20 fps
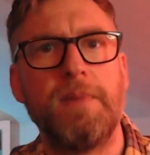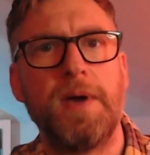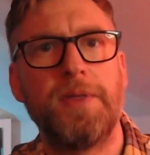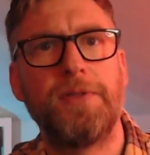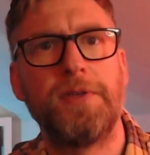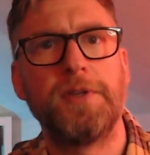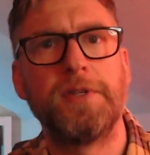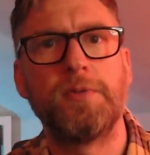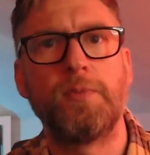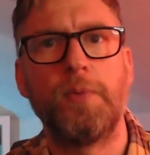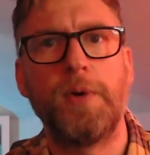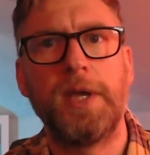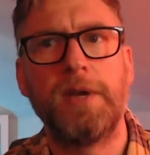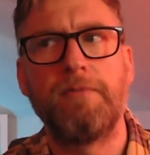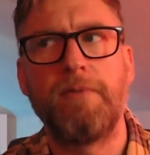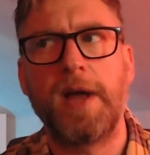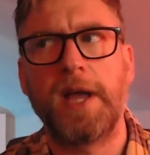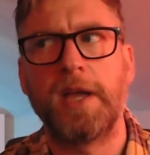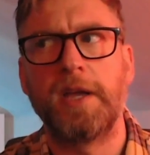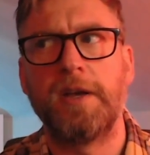methods
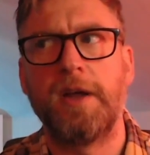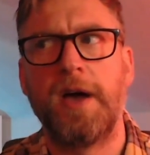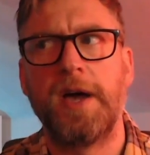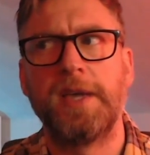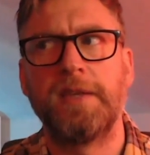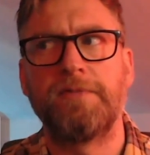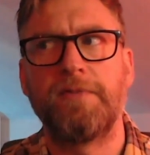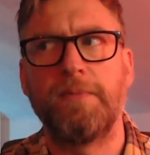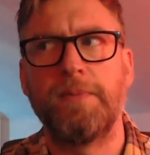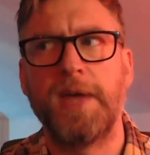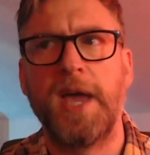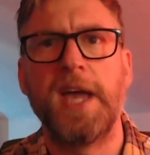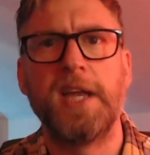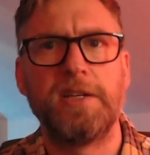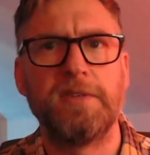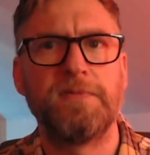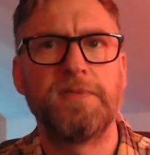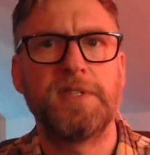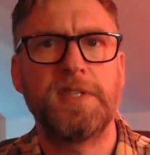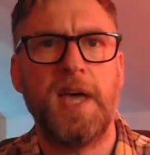we'd recognise from the
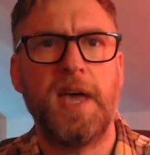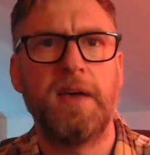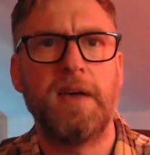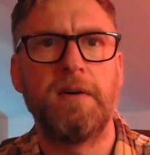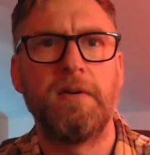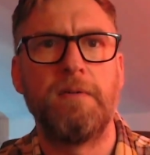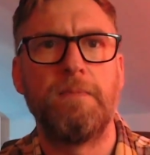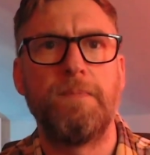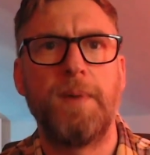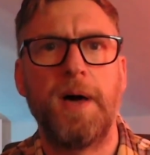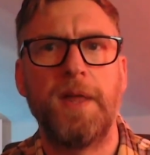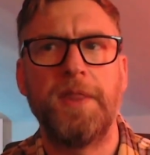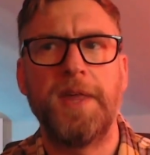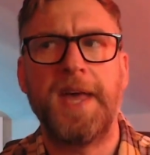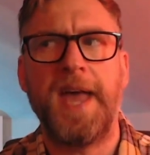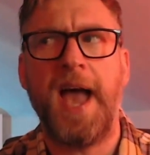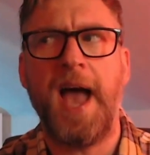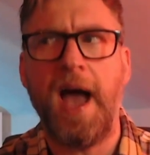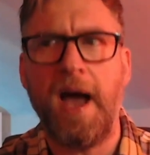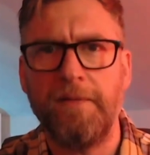Age of Sail, but
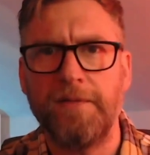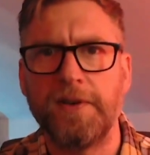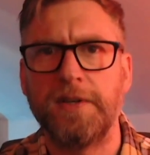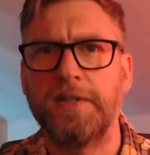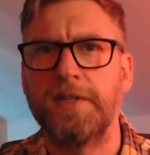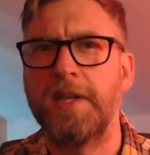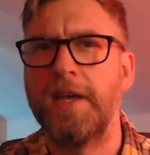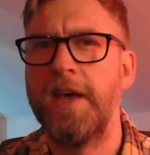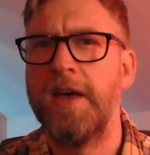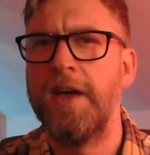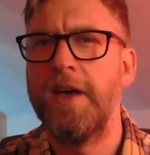they haven't